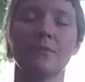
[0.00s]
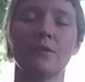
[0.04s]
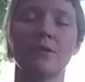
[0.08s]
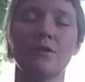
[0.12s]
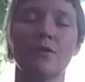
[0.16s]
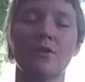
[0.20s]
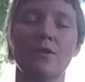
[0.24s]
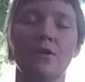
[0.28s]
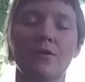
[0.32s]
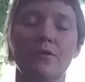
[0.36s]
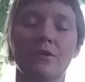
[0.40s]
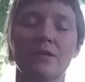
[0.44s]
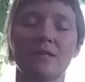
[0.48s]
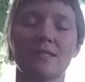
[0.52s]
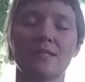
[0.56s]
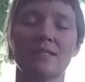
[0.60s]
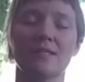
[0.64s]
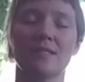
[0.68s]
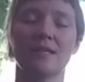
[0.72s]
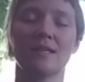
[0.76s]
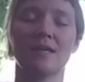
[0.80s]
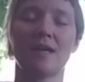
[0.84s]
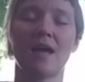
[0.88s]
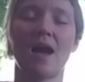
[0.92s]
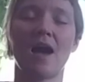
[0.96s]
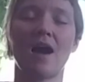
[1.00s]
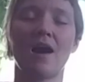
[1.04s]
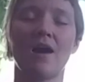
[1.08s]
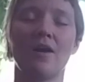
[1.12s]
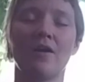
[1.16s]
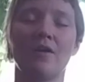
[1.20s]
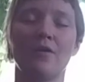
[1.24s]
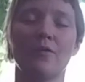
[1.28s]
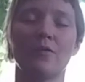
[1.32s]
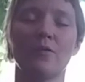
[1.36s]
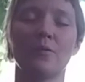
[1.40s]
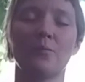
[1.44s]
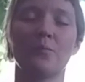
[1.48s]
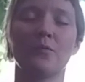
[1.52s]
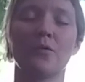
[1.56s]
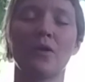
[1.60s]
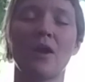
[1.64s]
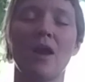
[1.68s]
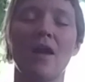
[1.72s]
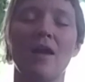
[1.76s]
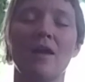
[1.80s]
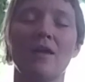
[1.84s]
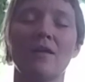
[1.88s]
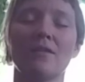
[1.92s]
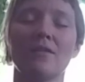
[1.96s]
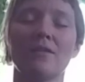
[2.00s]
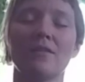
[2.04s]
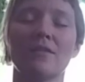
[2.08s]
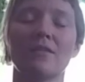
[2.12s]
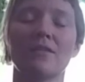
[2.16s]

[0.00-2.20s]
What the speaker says: Noticing how the breath